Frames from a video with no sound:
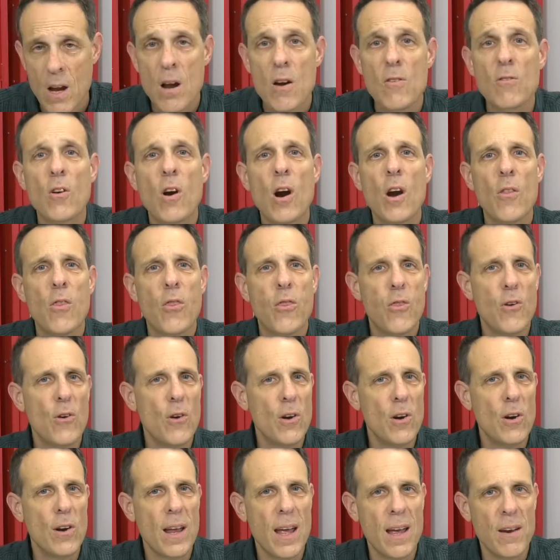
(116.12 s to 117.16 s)
For our
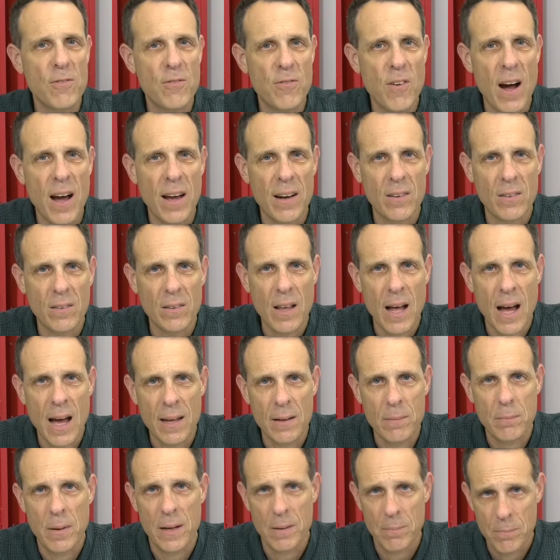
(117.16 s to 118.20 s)
third and final
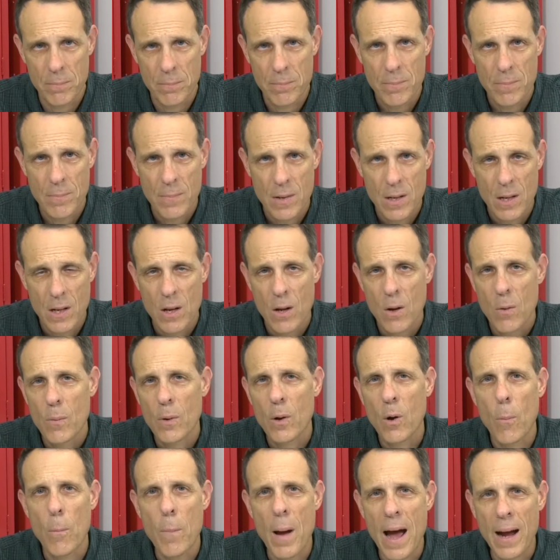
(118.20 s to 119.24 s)
lineman,
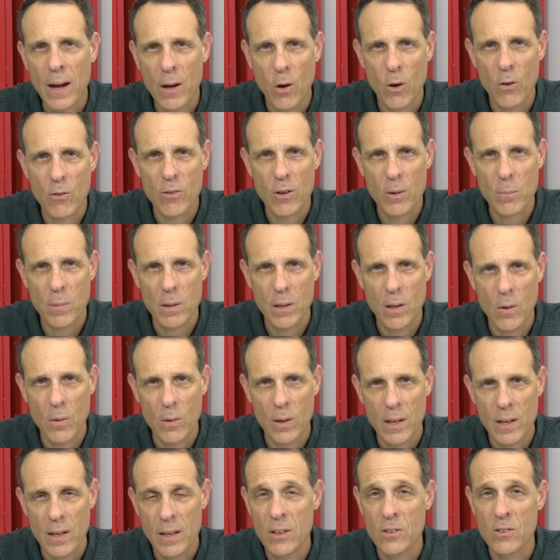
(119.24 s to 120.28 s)
Go back over to
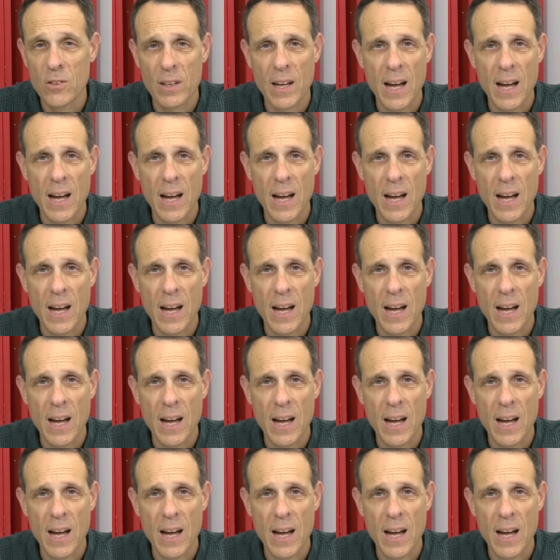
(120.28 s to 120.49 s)
Maloney, and here's a